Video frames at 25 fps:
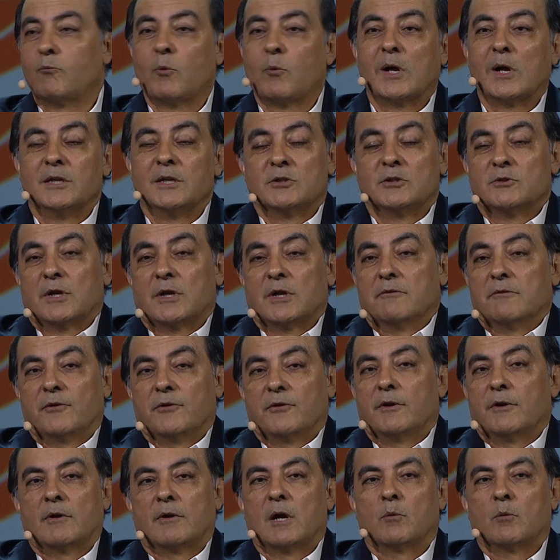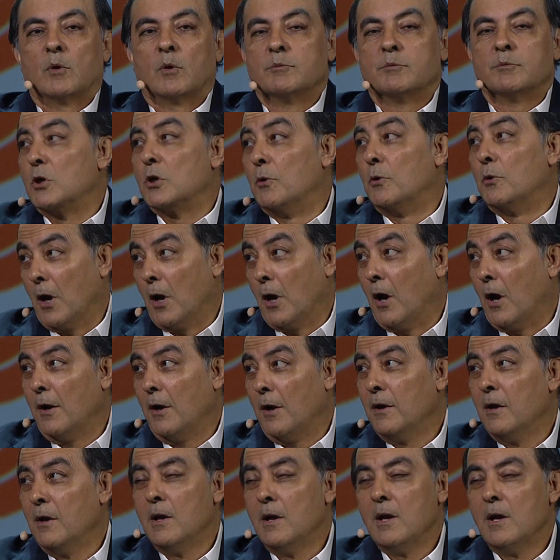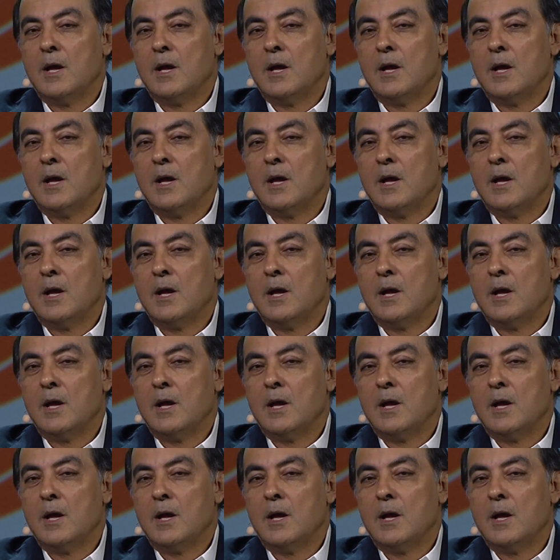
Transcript: while they tried to figure out what was going on.